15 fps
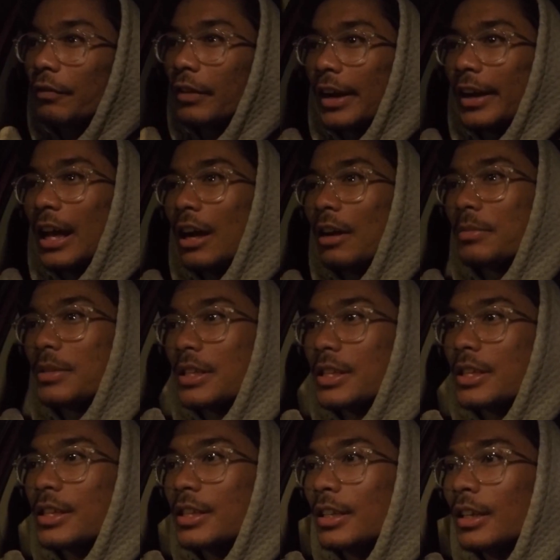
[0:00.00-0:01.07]
Right now I'm
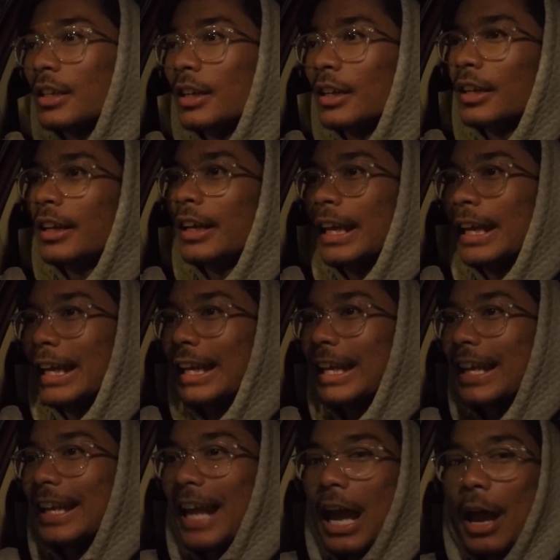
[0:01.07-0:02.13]
just eating
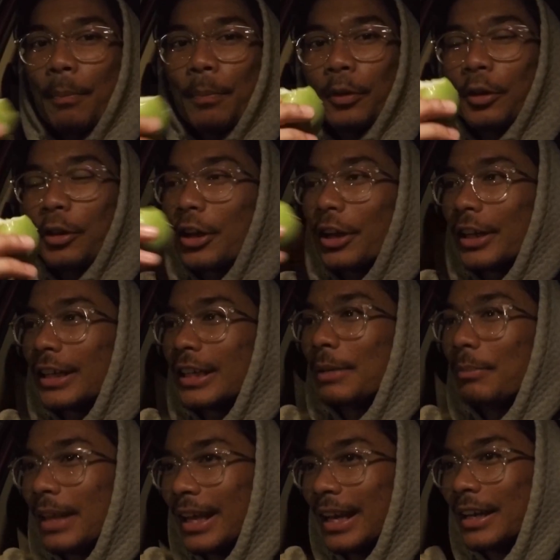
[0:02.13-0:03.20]
an apple, gotta
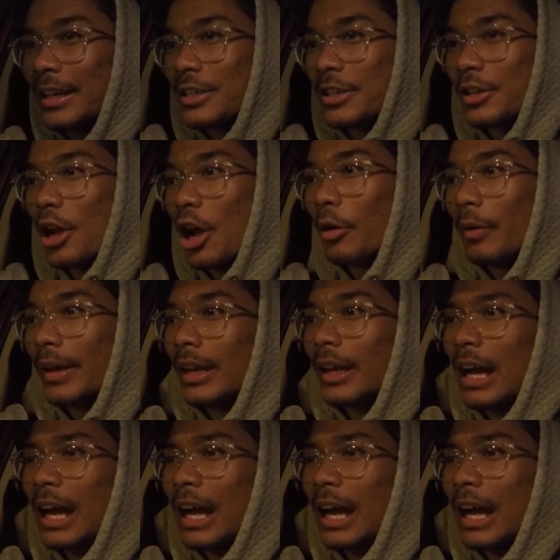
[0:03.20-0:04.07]
keep that energy going.